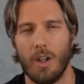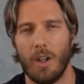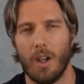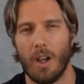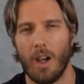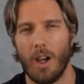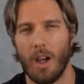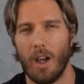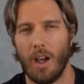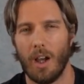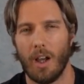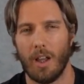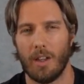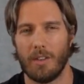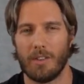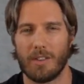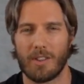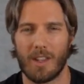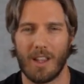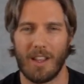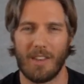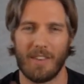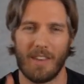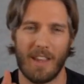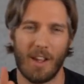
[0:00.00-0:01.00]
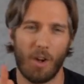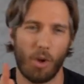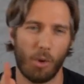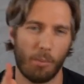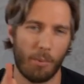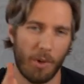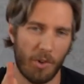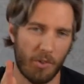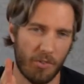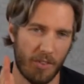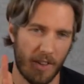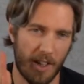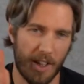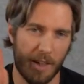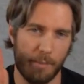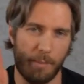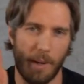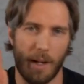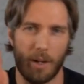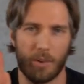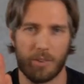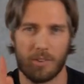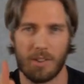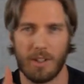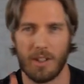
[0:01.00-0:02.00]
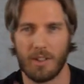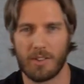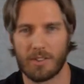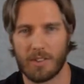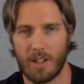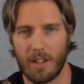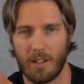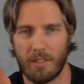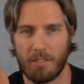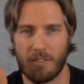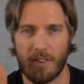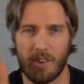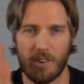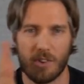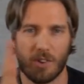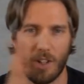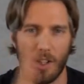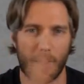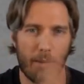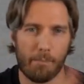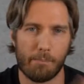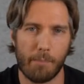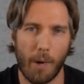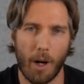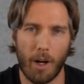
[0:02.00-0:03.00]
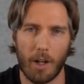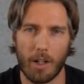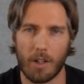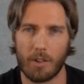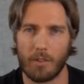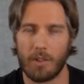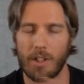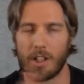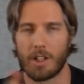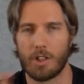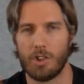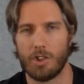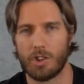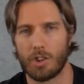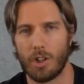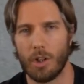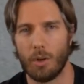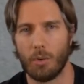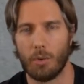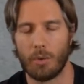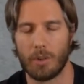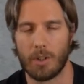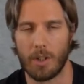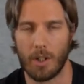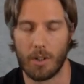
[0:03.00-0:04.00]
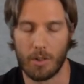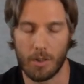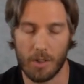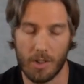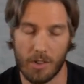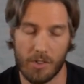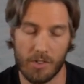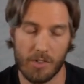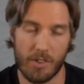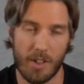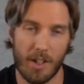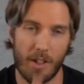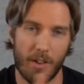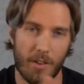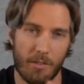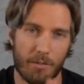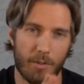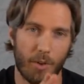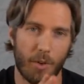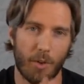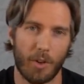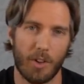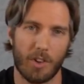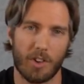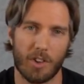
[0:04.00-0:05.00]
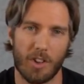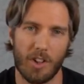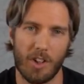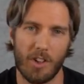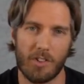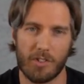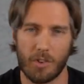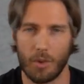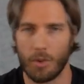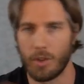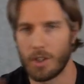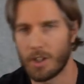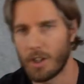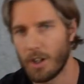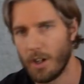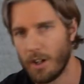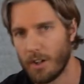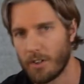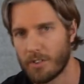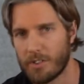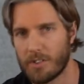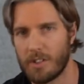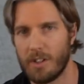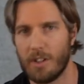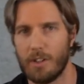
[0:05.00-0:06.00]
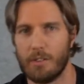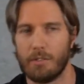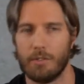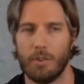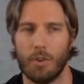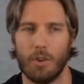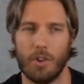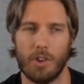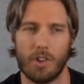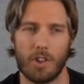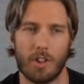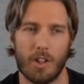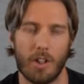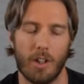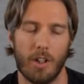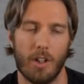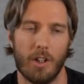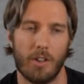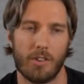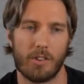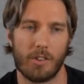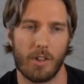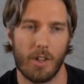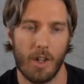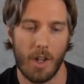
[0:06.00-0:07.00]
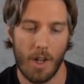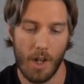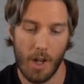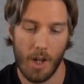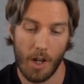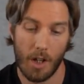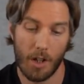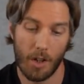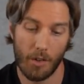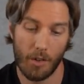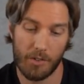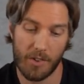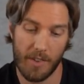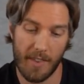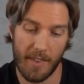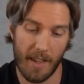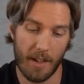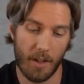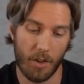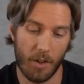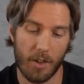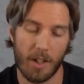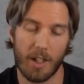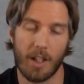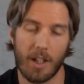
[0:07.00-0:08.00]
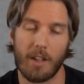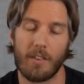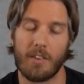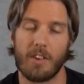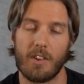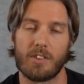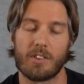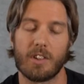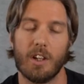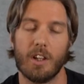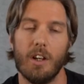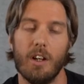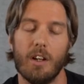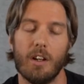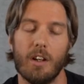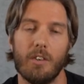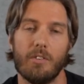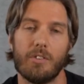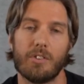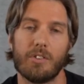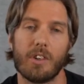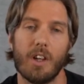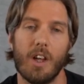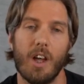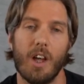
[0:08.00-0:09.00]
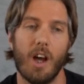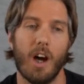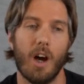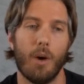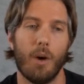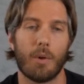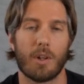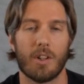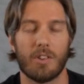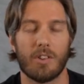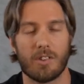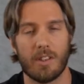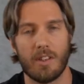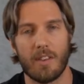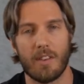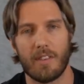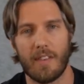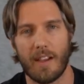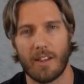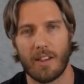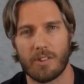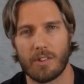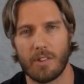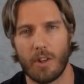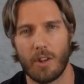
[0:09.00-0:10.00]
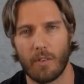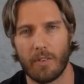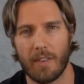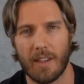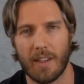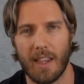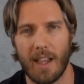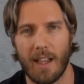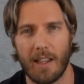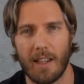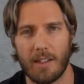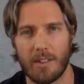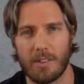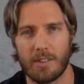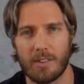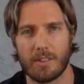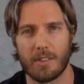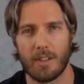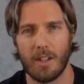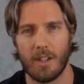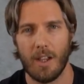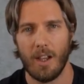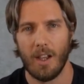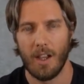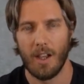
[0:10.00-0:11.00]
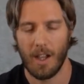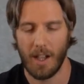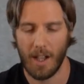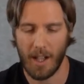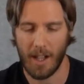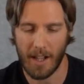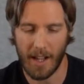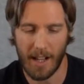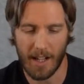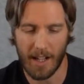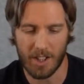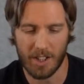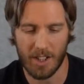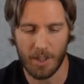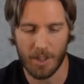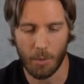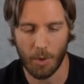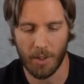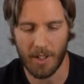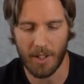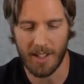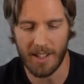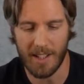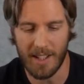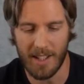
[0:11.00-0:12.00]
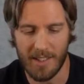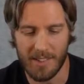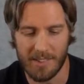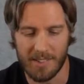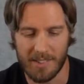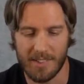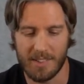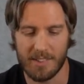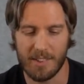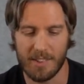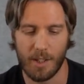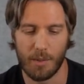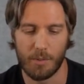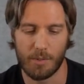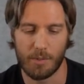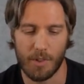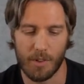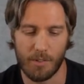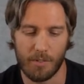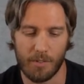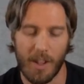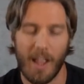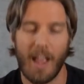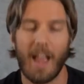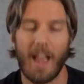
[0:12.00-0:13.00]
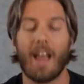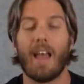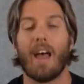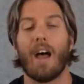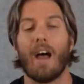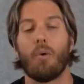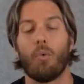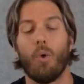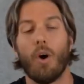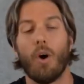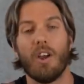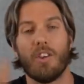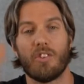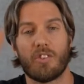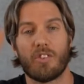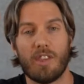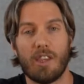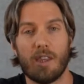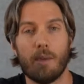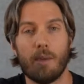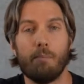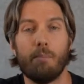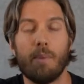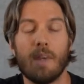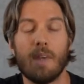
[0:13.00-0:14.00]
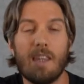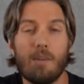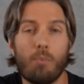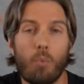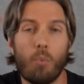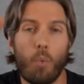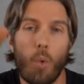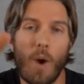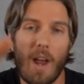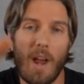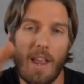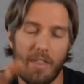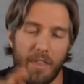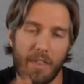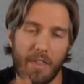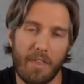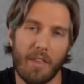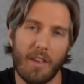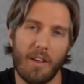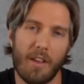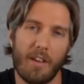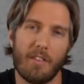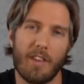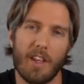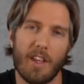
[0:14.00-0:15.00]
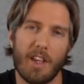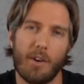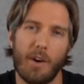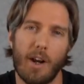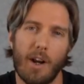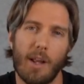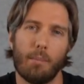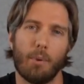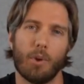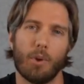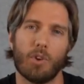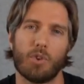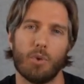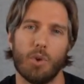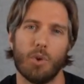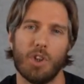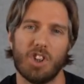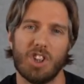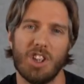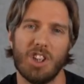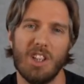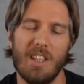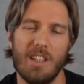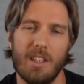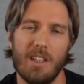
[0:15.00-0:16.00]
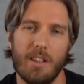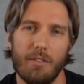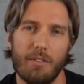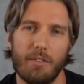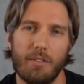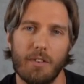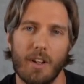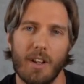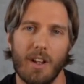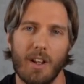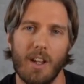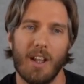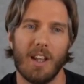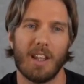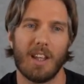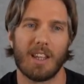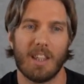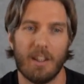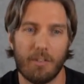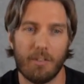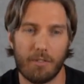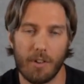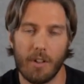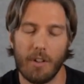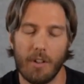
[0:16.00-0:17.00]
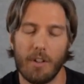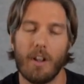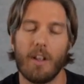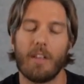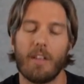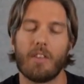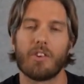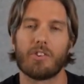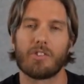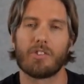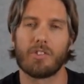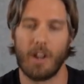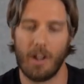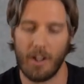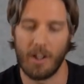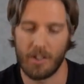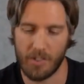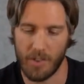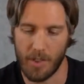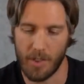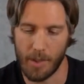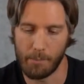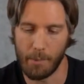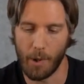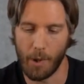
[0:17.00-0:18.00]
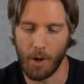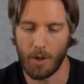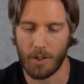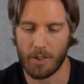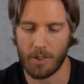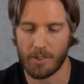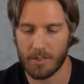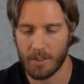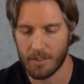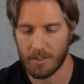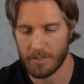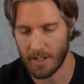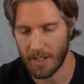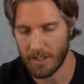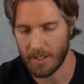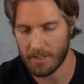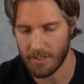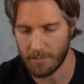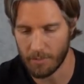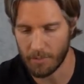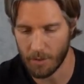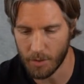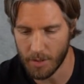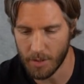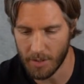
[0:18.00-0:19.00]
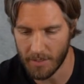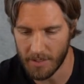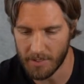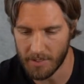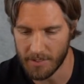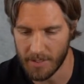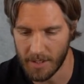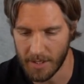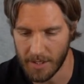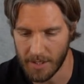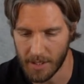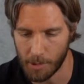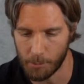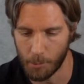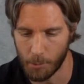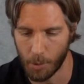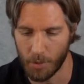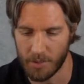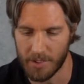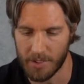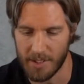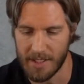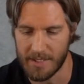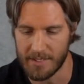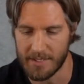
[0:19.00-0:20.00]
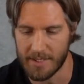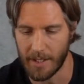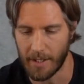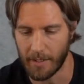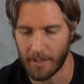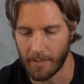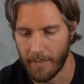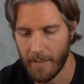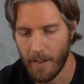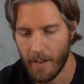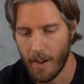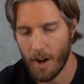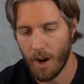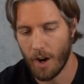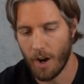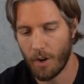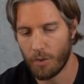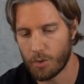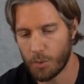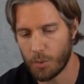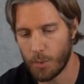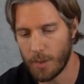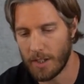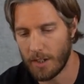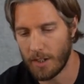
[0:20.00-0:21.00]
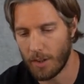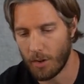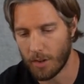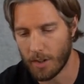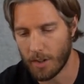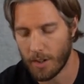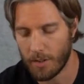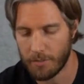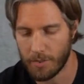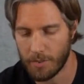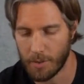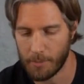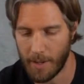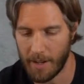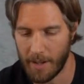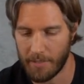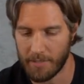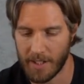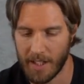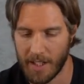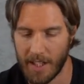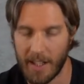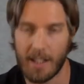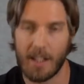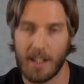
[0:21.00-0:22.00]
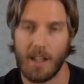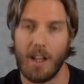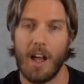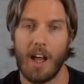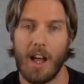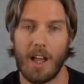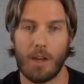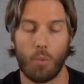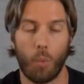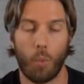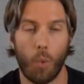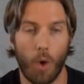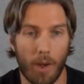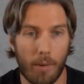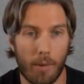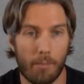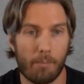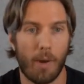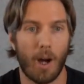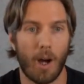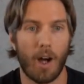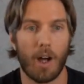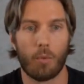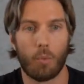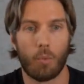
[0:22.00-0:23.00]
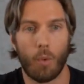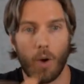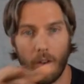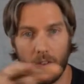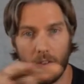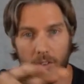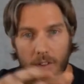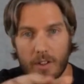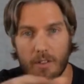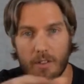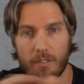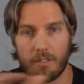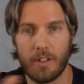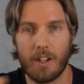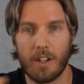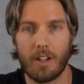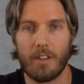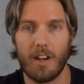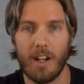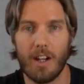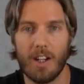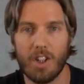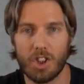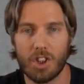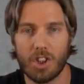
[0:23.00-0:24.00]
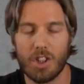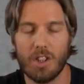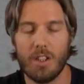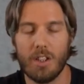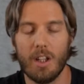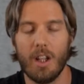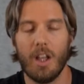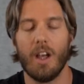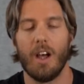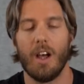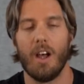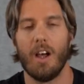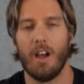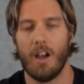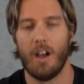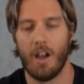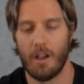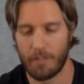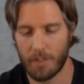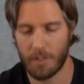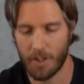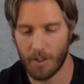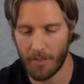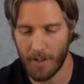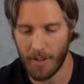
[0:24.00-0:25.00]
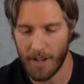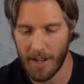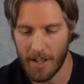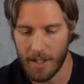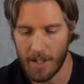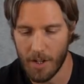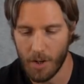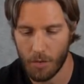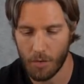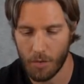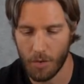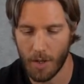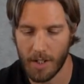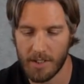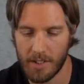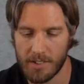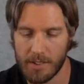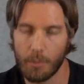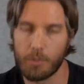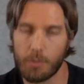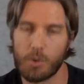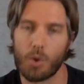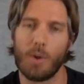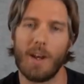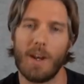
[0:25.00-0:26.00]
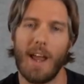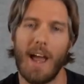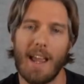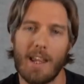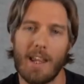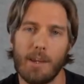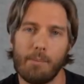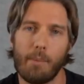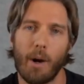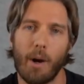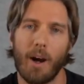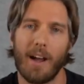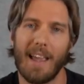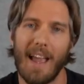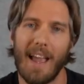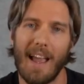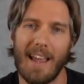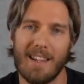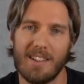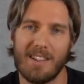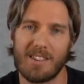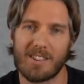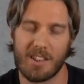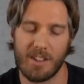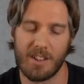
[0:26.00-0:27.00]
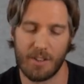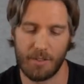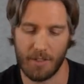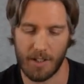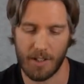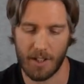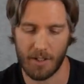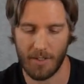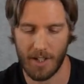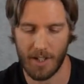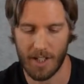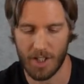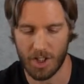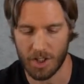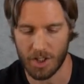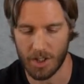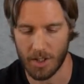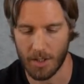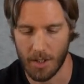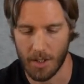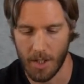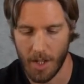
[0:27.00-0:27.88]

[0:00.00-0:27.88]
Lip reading: And they almost think about it as kind of this kind of binary control. You can steer at 400 hertz or you can't steer at 400 hertz. And obviously then looking at these curves, we can see that that's not the case. And actually what it is in terms of what is the beam width that you're able to achieve given the size of the box. So let's have a look at this in a little more detail. Obviously we look from having a 1x1 configuration of an array right up to an 8x8 configuration.